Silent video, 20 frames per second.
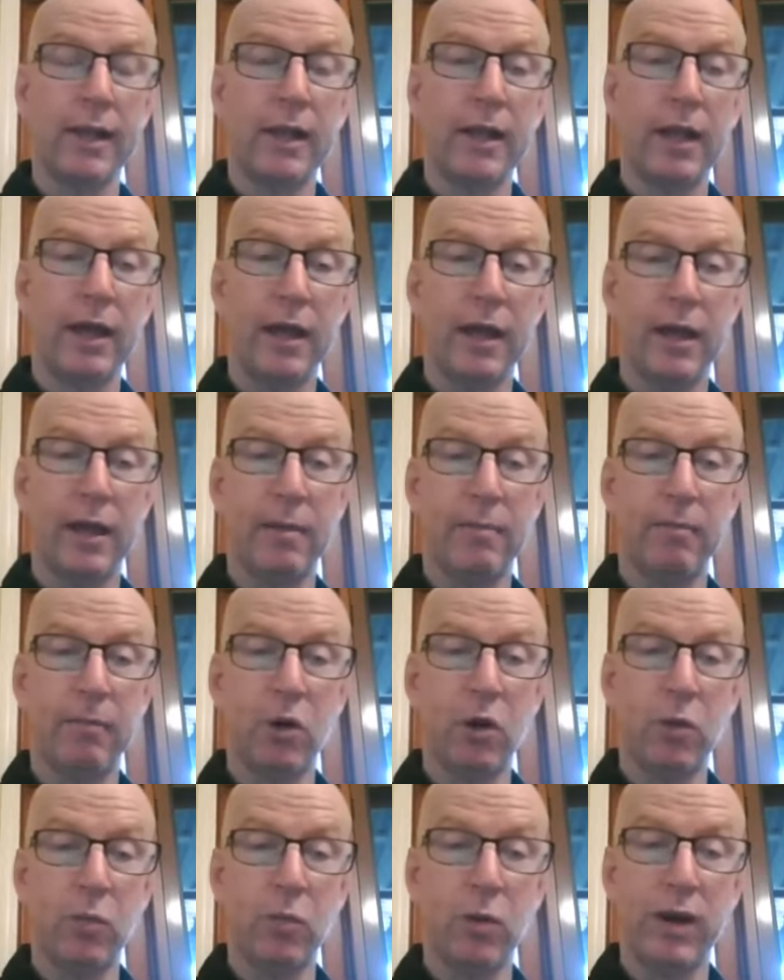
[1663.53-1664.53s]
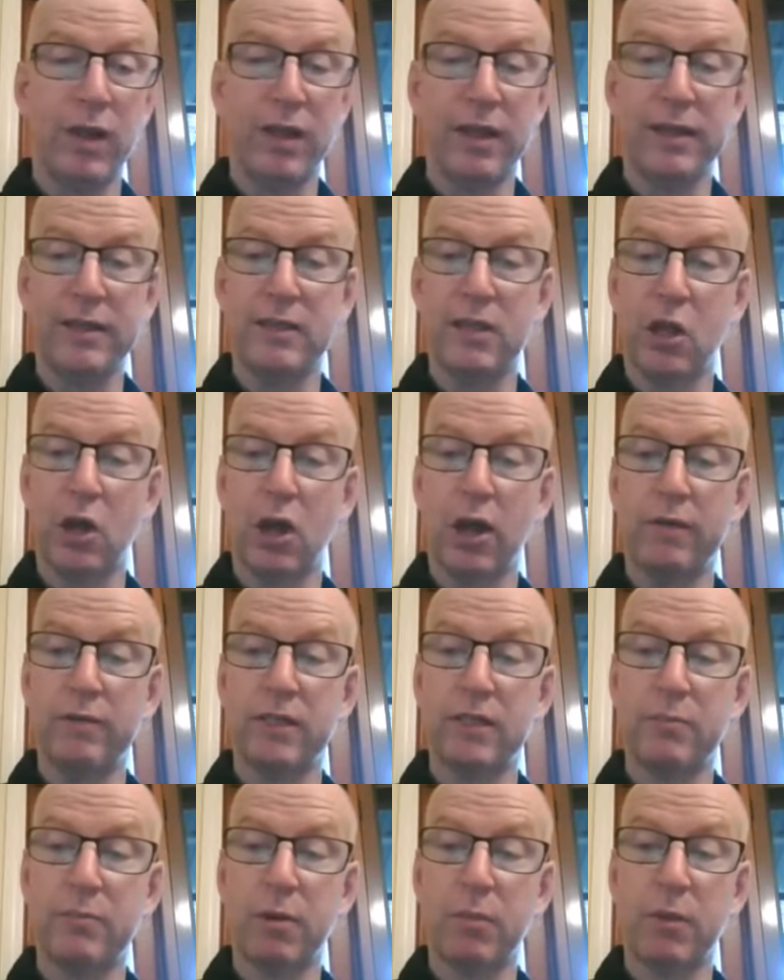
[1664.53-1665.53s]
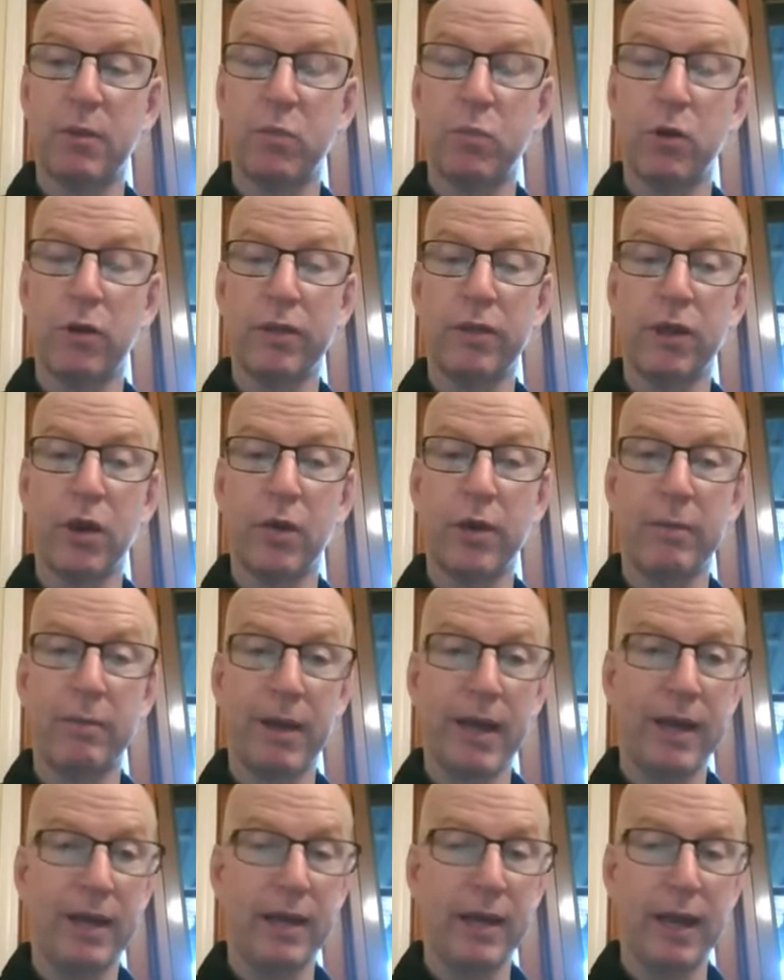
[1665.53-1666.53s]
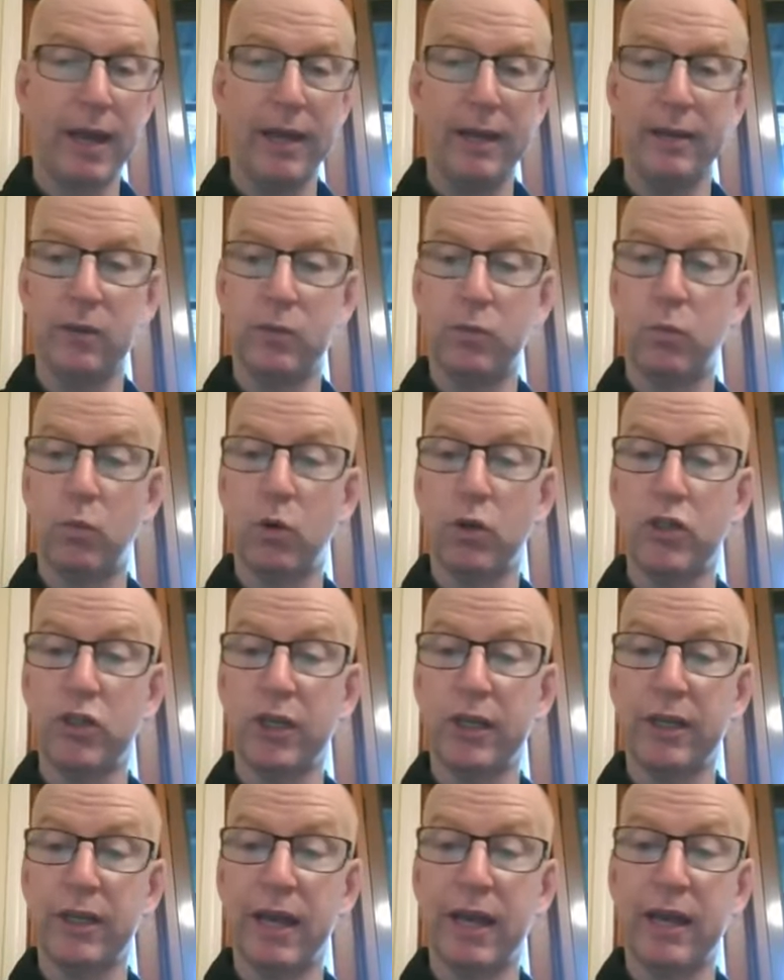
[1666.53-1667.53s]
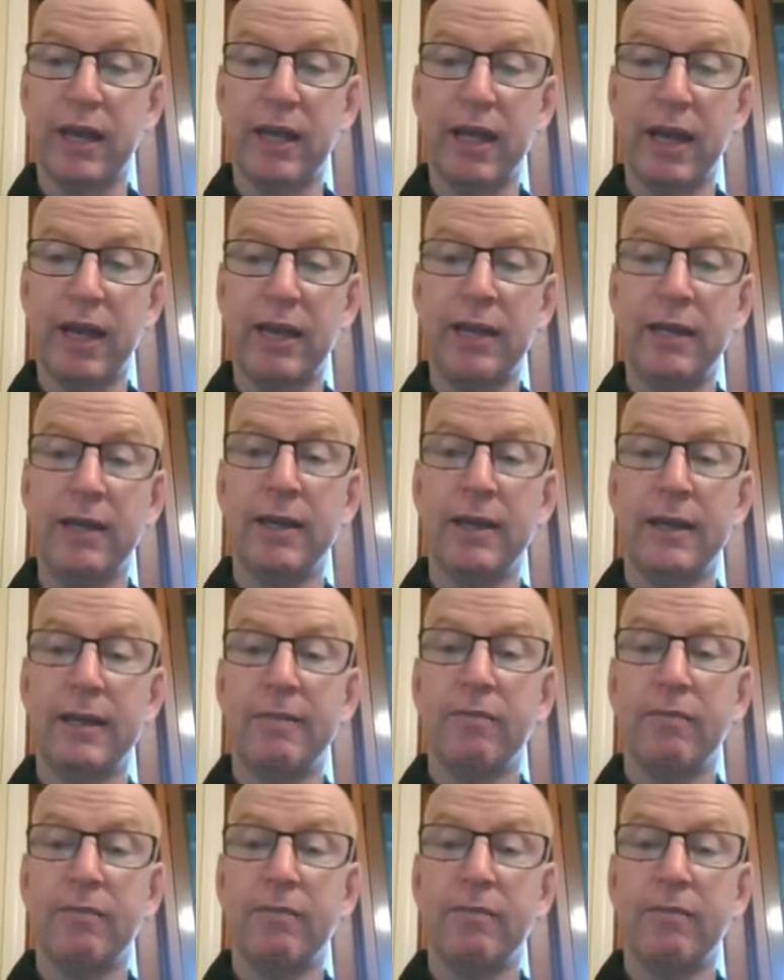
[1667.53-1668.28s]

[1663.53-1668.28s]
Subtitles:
on one of these lives. It's probably worth going back and watching that again.